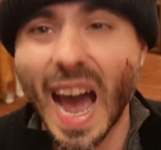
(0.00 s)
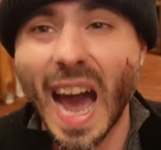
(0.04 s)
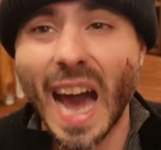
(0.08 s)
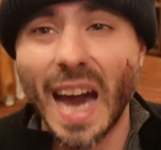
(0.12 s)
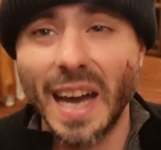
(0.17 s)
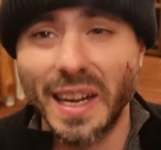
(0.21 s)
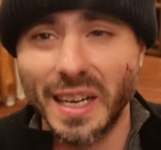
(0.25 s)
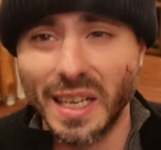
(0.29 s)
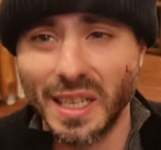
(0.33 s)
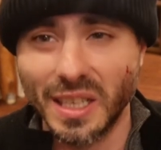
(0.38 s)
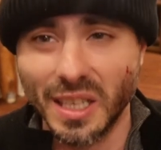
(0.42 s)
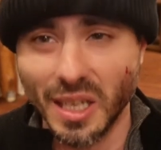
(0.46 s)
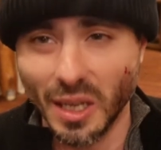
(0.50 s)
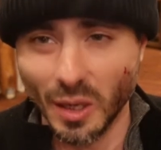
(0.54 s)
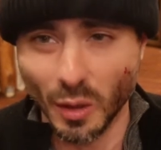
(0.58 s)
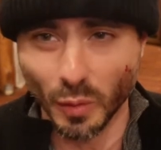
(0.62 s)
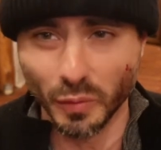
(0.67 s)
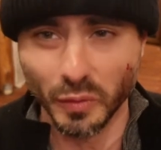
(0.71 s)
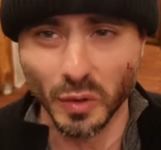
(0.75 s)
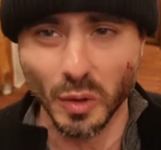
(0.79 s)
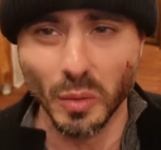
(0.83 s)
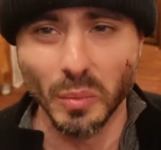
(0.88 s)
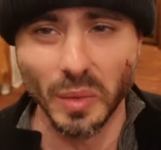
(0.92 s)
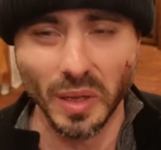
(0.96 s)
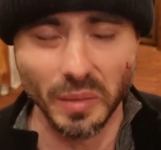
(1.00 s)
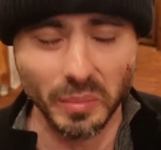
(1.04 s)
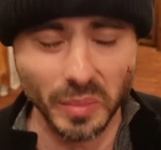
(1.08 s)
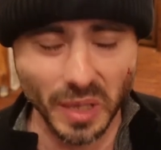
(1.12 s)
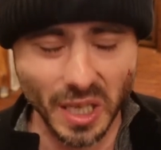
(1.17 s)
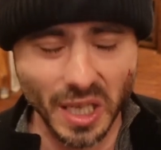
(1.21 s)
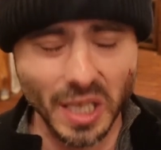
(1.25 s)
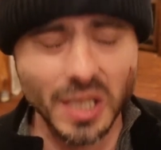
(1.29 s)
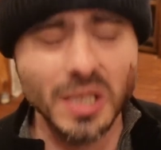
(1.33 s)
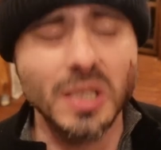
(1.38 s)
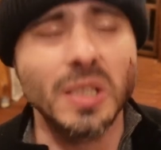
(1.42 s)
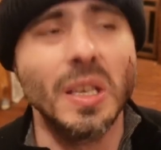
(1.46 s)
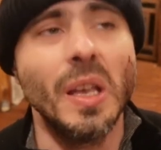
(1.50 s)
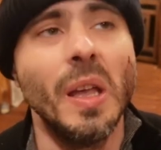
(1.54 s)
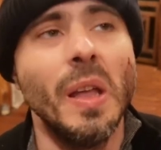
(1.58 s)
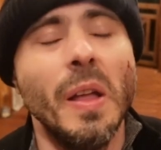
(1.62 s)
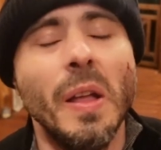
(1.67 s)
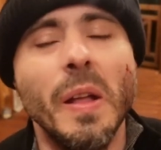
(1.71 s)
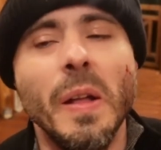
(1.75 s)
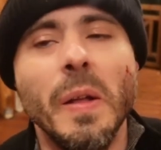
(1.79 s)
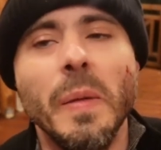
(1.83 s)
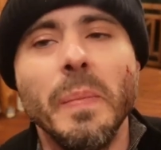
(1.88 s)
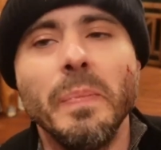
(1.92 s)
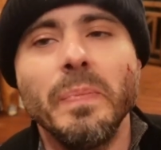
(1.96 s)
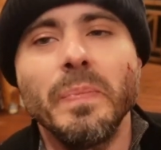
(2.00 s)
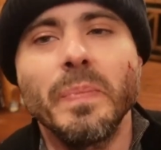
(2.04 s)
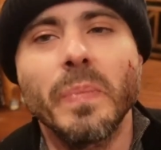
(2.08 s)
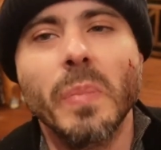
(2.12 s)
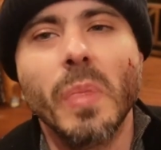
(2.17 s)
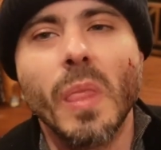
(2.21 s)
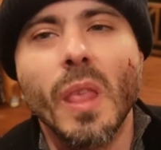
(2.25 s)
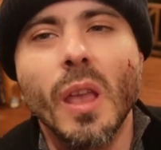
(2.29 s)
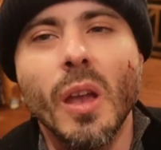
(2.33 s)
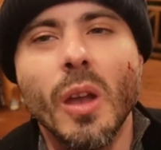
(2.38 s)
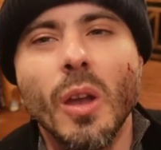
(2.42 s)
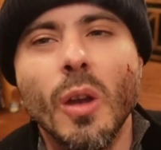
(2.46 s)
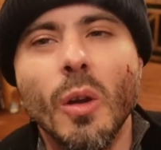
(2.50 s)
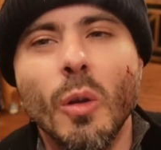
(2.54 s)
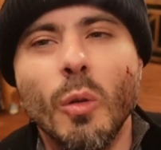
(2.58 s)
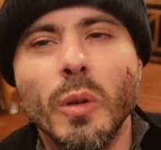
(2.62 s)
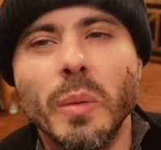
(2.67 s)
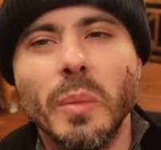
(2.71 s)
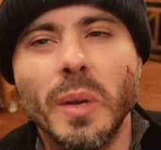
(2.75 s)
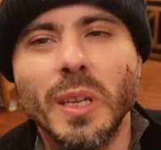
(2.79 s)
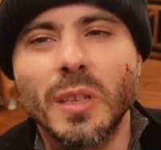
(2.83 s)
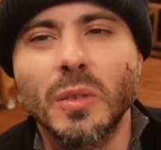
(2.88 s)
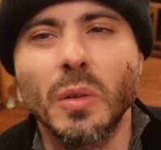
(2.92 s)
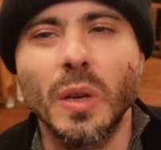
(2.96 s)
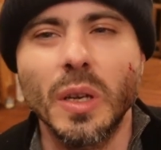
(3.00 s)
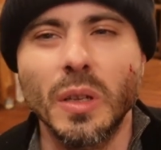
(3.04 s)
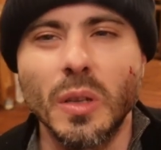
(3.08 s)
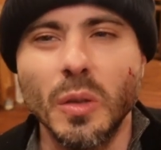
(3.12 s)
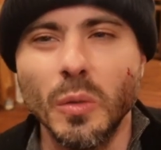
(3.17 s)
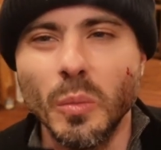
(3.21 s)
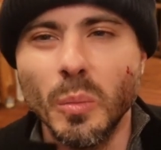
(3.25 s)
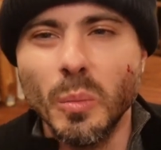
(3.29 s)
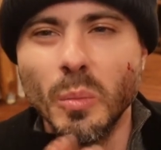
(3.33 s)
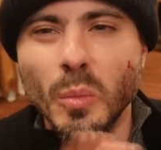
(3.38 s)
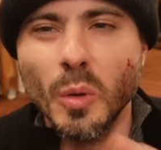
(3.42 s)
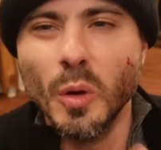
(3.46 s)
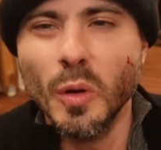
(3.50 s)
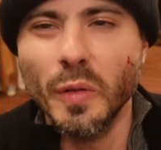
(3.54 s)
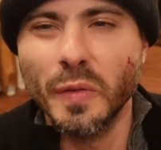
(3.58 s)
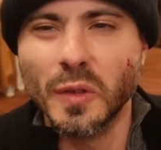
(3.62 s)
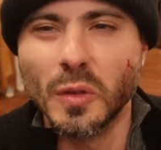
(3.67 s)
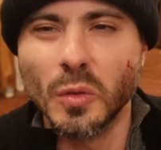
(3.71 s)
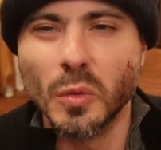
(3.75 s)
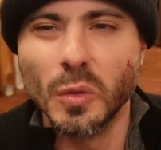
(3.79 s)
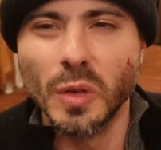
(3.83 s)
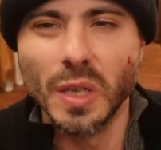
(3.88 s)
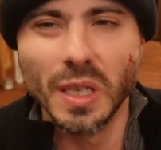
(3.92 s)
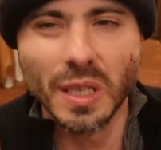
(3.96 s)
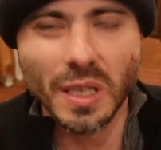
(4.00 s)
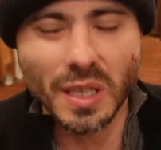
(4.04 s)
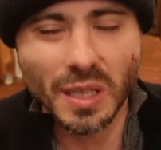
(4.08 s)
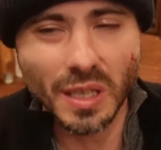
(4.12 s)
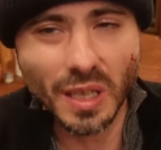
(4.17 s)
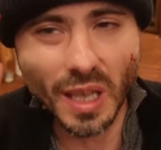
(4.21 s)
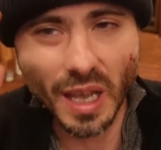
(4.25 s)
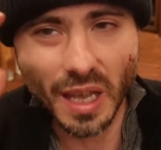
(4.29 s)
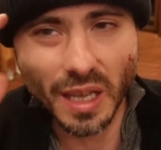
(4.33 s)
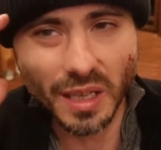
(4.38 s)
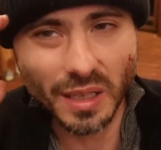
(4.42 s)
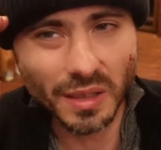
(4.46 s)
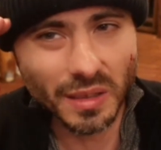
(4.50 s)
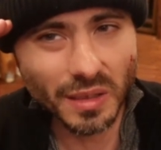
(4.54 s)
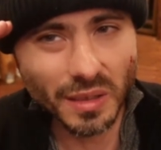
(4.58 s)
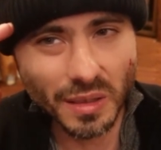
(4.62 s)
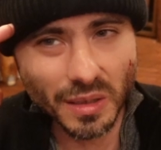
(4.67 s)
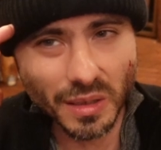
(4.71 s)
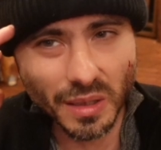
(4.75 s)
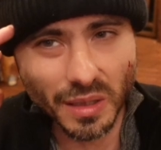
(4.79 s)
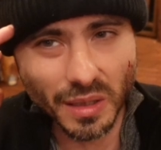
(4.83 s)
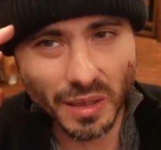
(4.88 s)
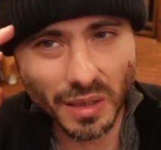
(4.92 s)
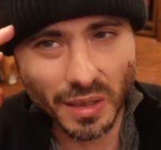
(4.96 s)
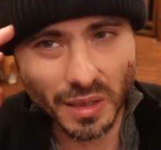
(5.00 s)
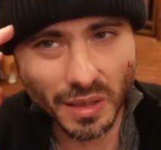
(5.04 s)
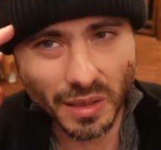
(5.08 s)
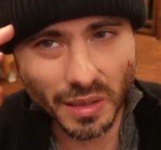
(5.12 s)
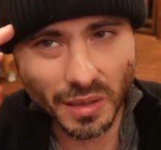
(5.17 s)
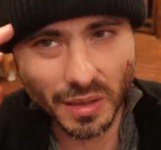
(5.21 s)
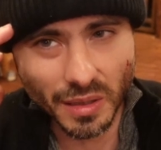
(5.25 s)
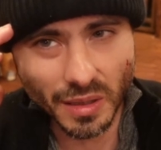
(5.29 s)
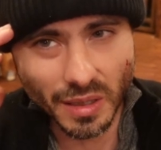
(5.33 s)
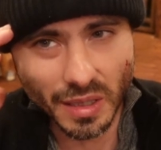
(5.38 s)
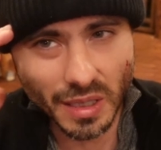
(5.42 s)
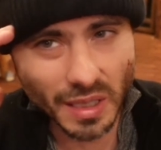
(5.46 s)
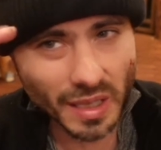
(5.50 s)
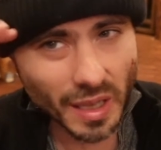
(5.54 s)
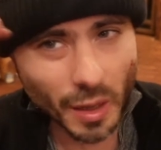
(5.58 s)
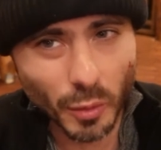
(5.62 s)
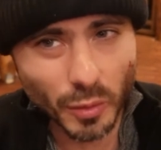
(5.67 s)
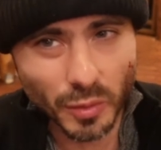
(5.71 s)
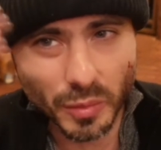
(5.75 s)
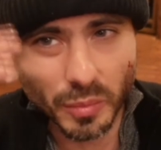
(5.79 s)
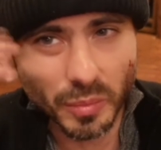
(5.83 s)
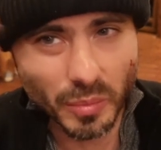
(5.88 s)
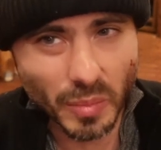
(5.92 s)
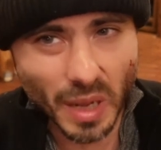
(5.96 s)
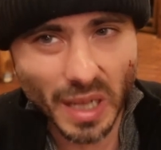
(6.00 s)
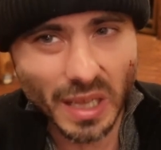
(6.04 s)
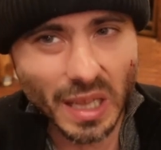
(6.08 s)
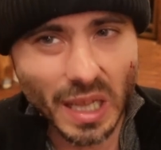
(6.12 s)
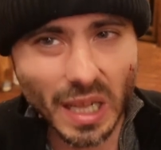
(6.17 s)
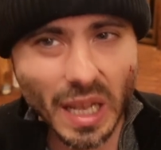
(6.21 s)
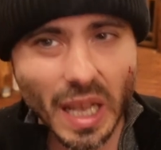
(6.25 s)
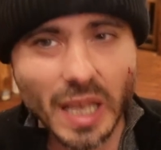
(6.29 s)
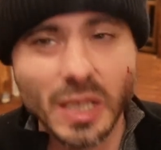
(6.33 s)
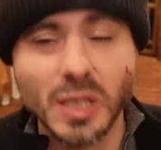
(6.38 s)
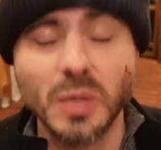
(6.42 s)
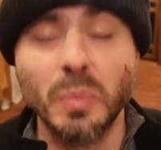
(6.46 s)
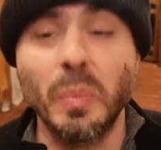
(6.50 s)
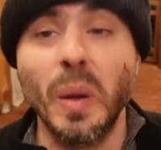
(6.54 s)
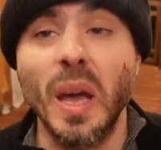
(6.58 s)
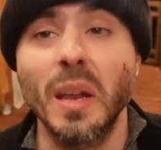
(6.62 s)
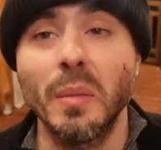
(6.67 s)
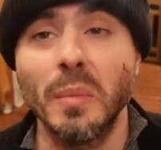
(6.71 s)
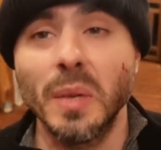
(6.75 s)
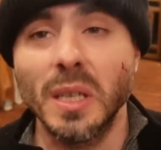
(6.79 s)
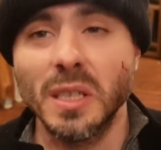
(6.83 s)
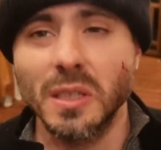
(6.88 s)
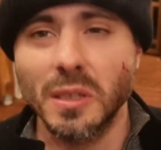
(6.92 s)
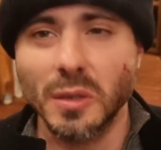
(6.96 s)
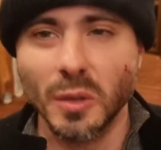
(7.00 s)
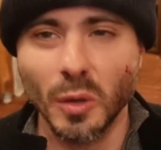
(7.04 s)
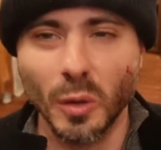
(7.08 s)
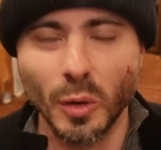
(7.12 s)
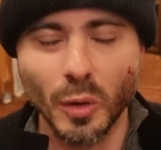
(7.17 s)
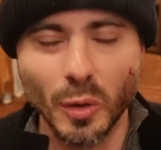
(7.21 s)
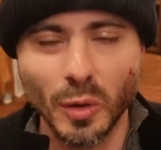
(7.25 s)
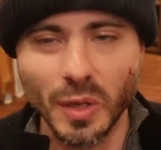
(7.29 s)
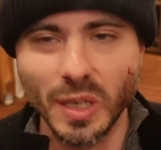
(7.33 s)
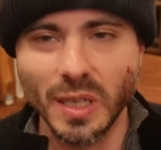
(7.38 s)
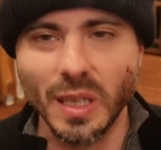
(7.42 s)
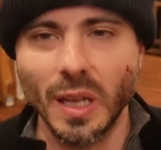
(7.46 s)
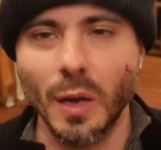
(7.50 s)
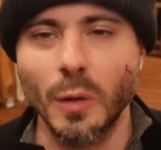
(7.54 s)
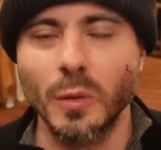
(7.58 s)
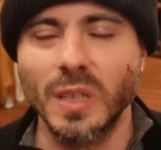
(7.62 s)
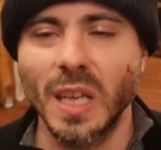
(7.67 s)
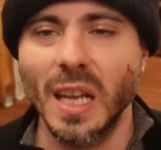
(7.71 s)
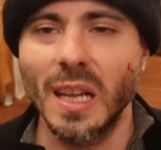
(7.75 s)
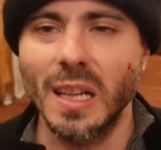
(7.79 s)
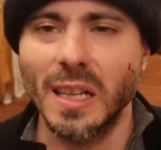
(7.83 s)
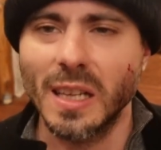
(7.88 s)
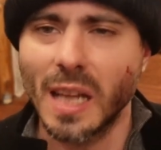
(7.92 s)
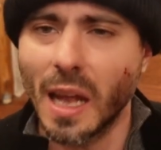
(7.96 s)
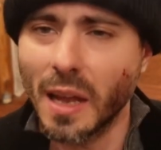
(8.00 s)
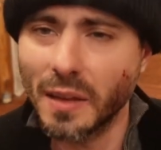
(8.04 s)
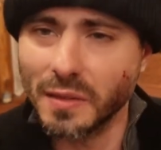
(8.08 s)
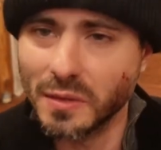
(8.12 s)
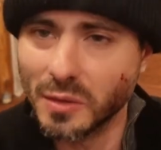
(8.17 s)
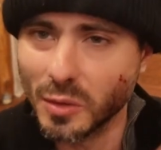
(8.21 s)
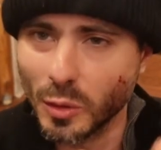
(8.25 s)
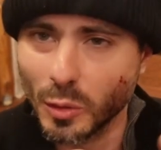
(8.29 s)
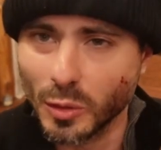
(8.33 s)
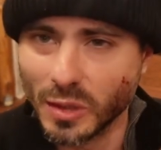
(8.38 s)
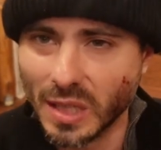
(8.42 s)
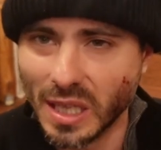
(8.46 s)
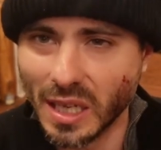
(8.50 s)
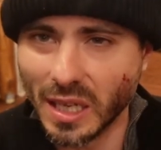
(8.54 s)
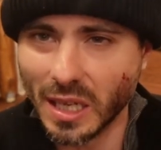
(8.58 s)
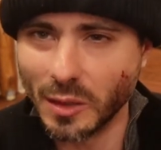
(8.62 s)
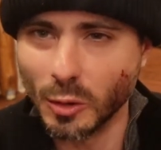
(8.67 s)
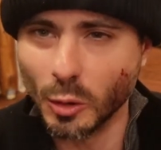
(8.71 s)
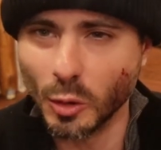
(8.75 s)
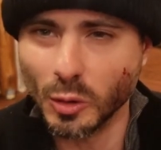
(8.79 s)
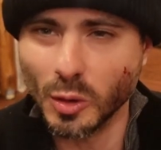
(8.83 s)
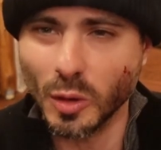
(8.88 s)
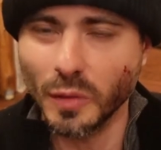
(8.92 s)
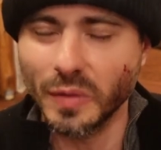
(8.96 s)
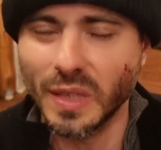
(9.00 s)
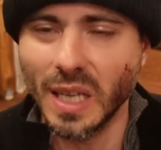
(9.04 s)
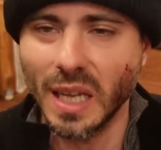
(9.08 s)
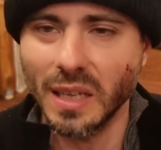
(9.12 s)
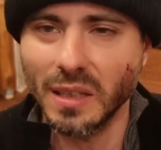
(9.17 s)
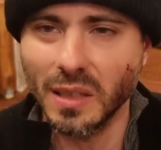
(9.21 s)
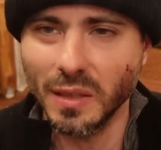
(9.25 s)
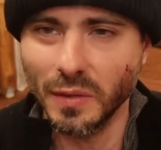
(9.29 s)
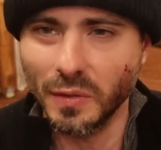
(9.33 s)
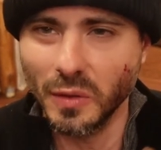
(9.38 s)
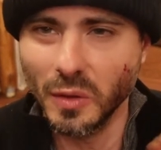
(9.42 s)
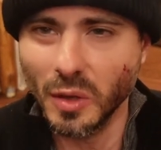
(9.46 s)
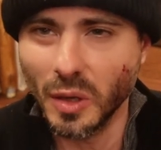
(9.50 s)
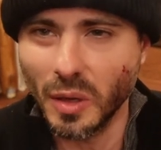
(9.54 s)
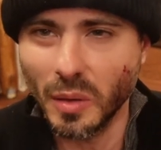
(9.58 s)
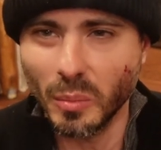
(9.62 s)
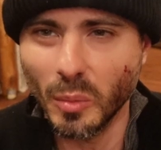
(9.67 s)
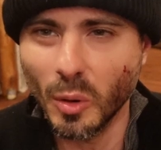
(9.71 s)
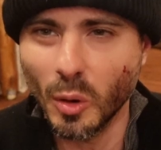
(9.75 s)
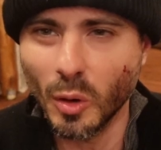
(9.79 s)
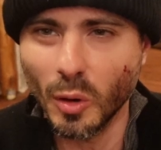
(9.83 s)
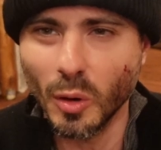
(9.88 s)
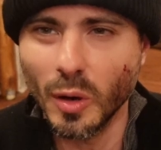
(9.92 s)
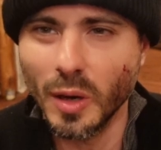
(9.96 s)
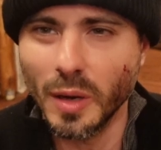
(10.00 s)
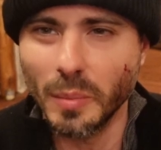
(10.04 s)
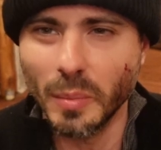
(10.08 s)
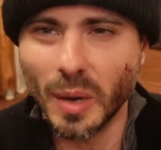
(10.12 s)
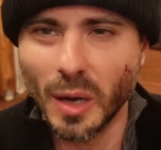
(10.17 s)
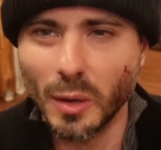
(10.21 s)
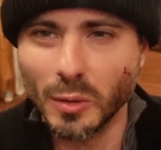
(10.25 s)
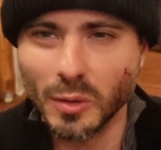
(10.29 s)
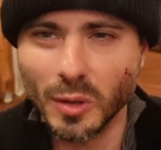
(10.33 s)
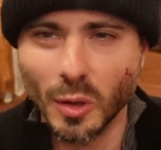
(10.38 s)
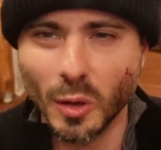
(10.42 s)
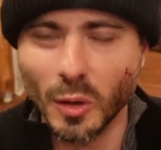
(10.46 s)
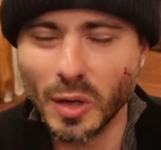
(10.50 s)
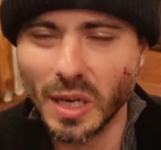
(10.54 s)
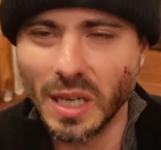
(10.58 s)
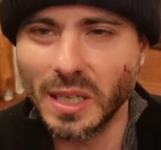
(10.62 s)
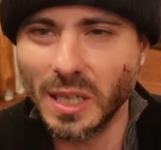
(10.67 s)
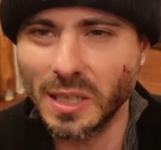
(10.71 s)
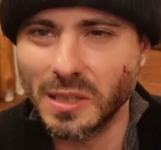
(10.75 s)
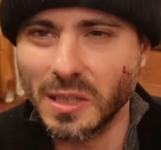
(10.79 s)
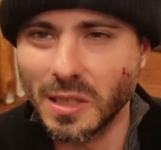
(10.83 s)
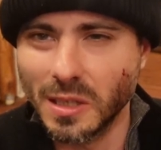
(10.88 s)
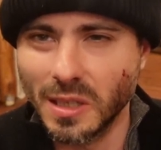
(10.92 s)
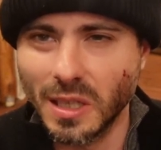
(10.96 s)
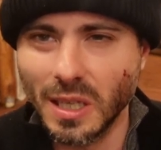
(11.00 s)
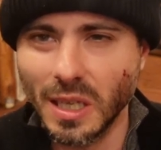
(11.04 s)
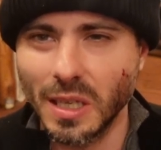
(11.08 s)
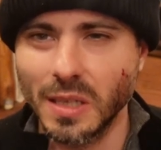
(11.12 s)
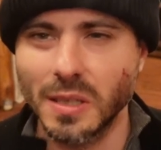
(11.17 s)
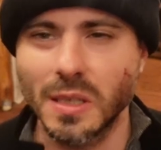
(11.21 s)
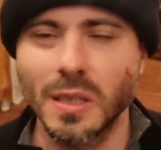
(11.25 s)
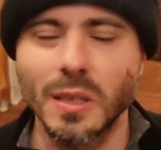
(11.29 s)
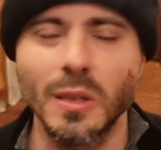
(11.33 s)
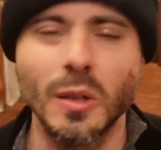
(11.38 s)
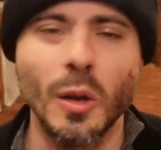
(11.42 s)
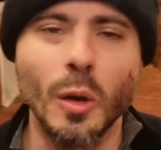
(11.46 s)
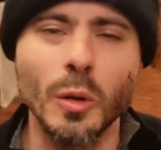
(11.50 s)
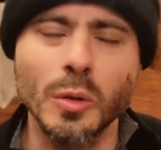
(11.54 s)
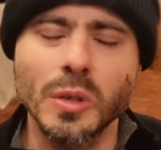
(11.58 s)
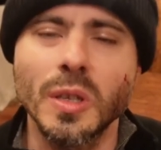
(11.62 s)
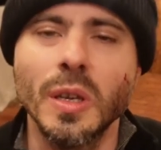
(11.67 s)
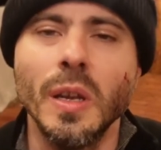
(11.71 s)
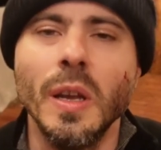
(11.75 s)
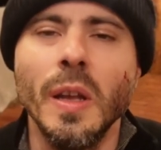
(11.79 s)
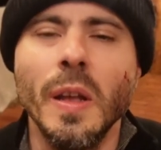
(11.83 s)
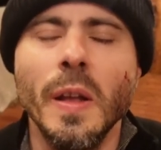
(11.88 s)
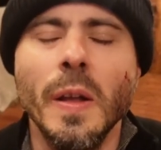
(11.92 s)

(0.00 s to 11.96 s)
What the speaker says: arete of human beings. We may try to move through it and in our mental experiments or in our daily lives, or take a note of that if you are more about organizing things in notes.